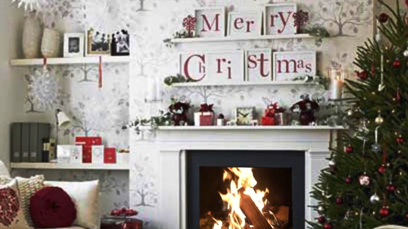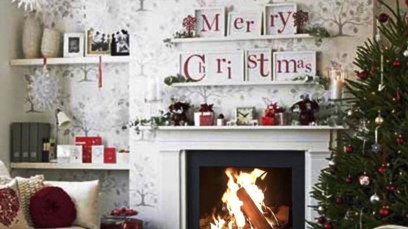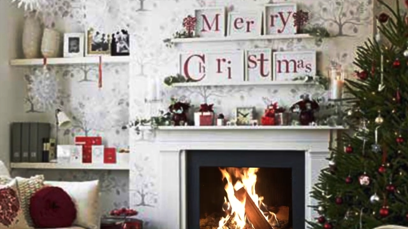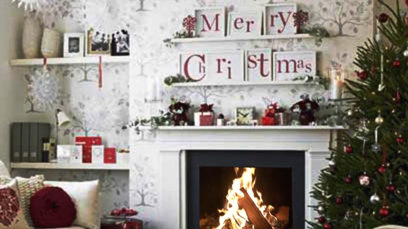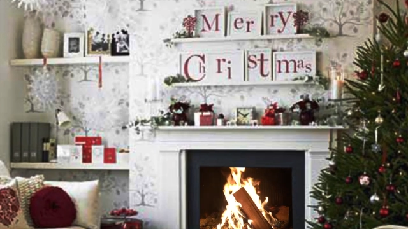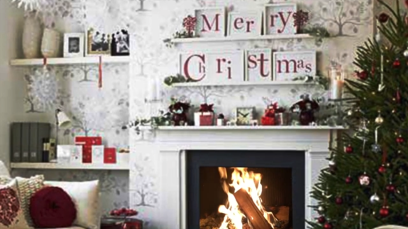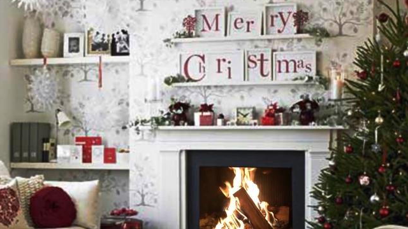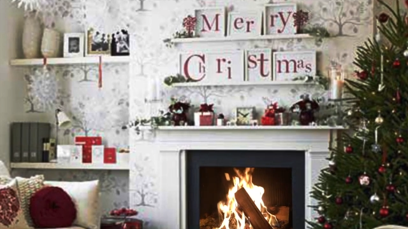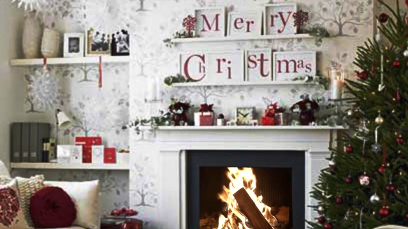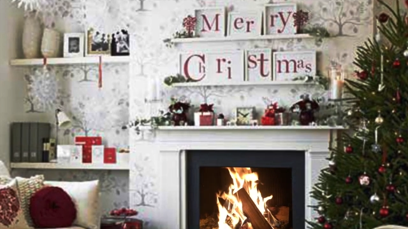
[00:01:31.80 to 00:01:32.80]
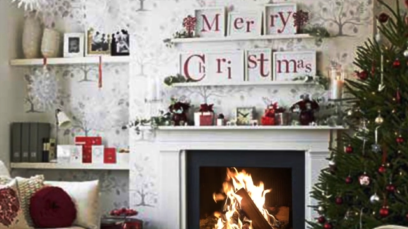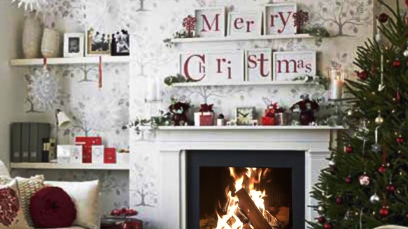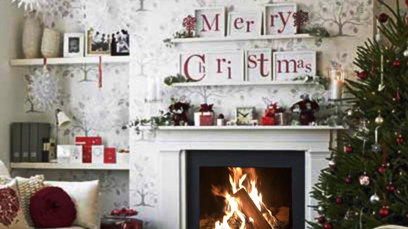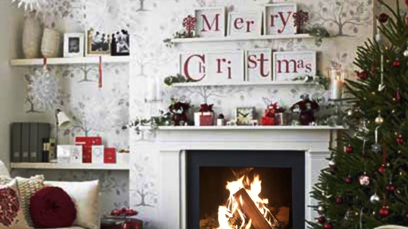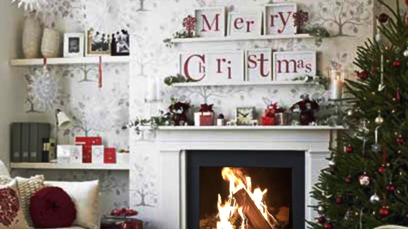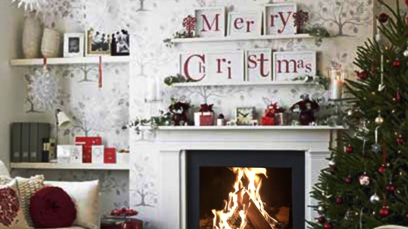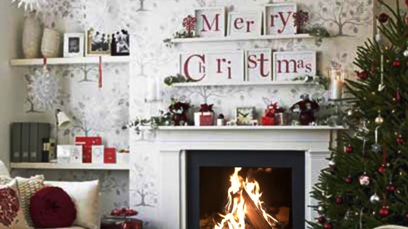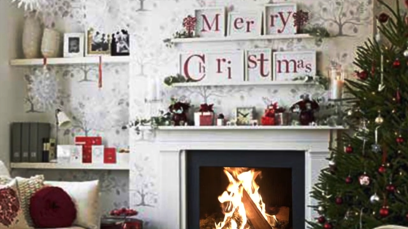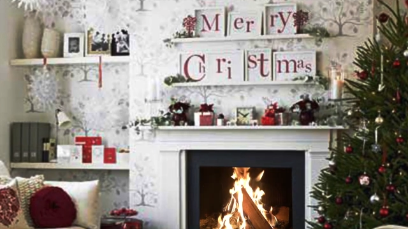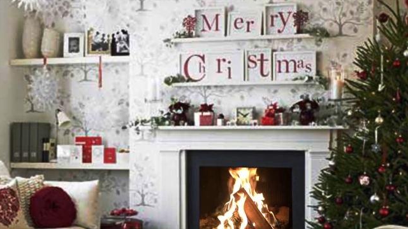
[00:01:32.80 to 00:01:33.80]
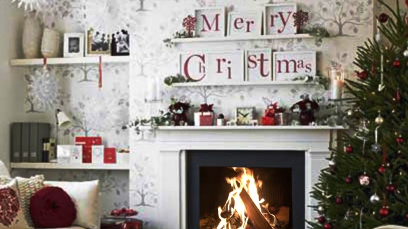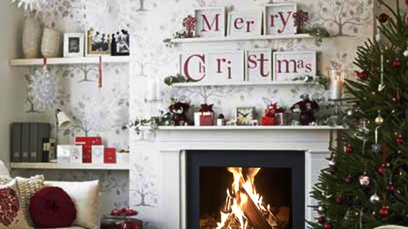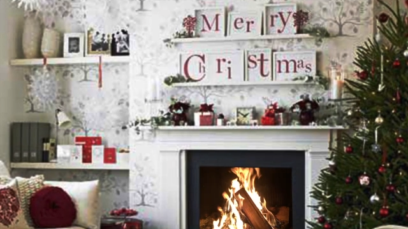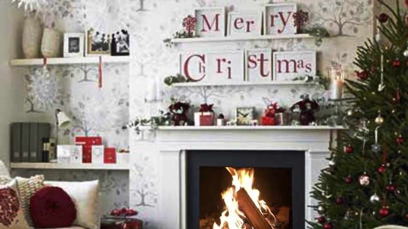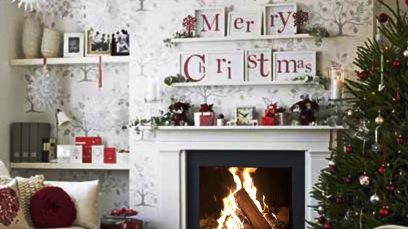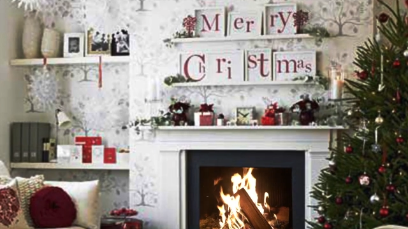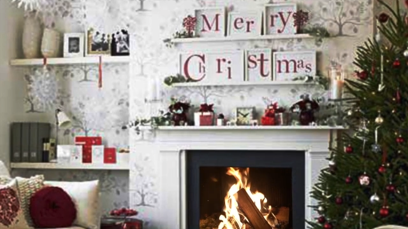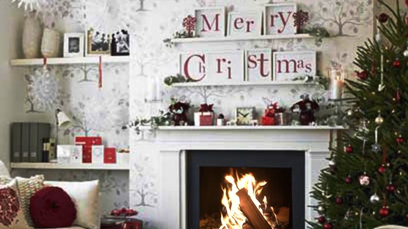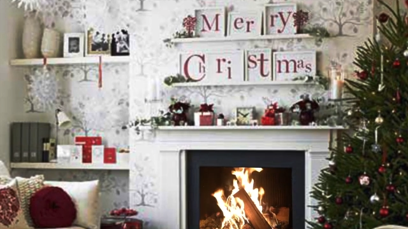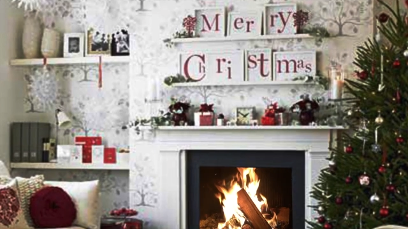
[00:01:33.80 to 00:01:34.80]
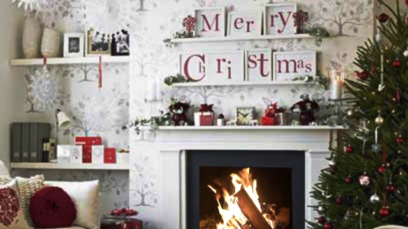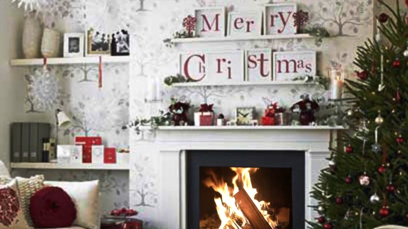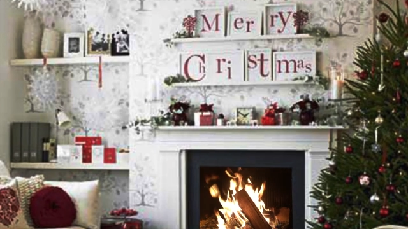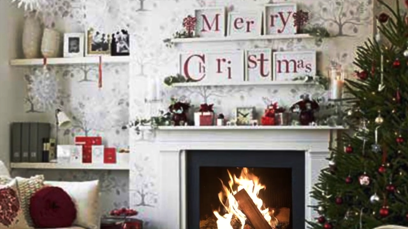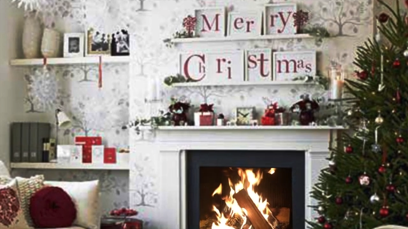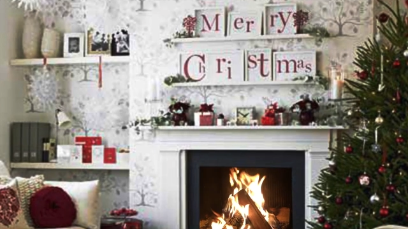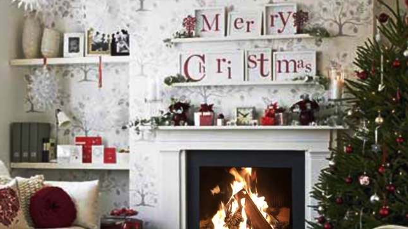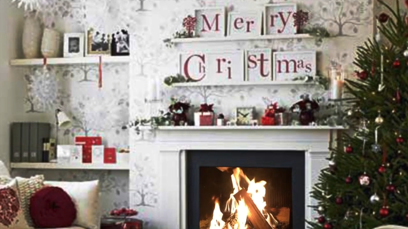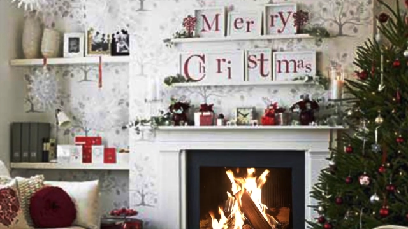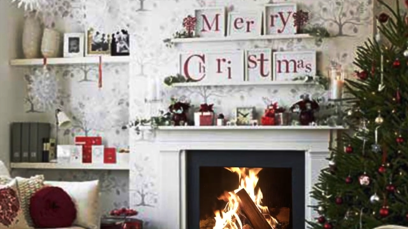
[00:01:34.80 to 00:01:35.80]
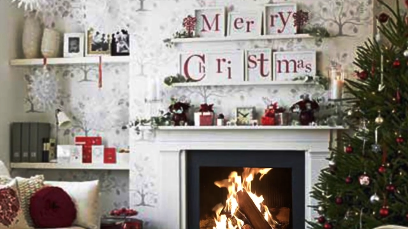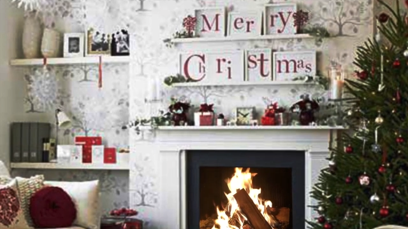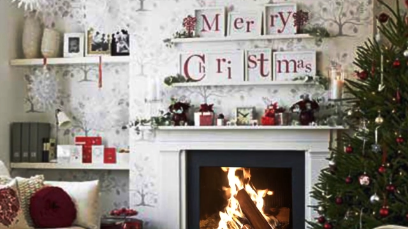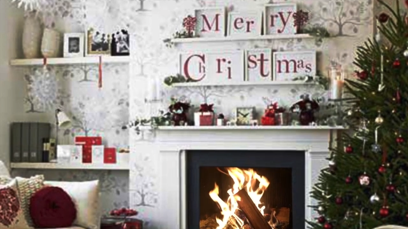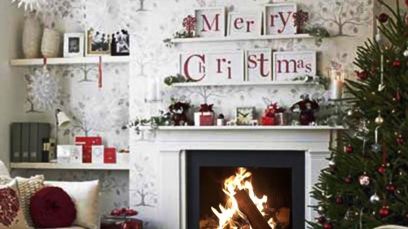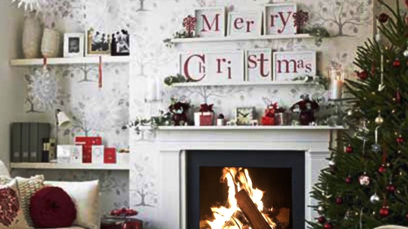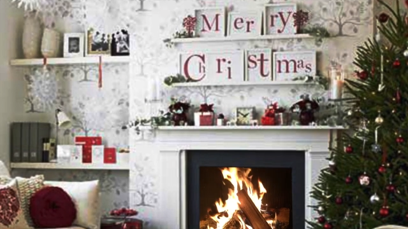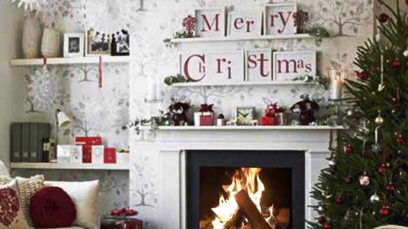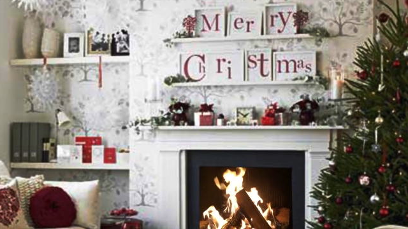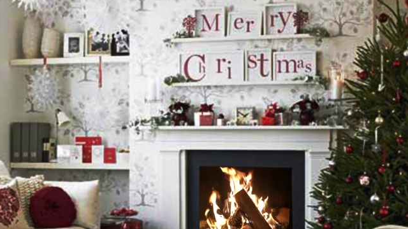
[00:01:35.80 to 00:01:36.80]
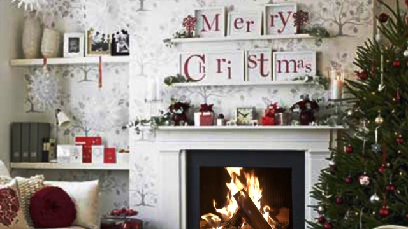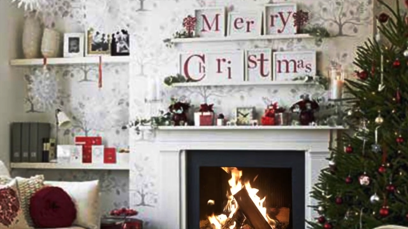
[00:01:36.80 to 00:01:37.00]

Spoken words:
Nobody's mouth can be seen.